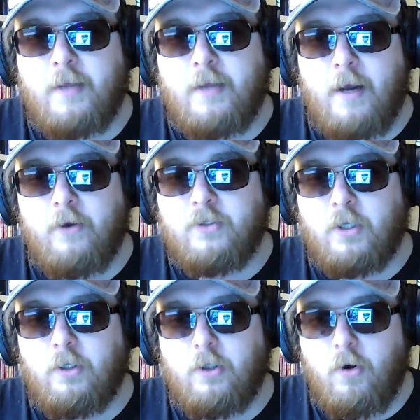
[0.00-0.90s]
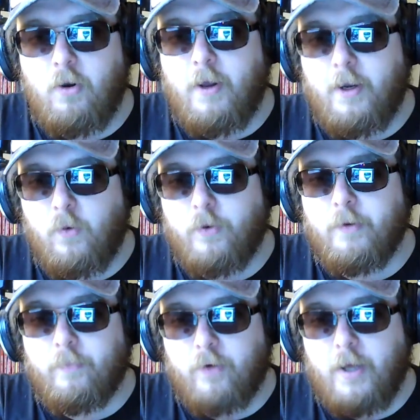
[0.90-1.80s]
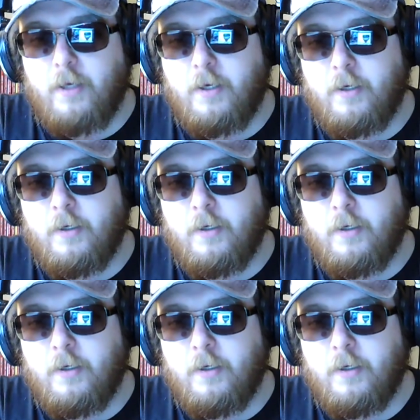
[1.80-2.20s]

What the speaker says: that looks a lot like Quantum Break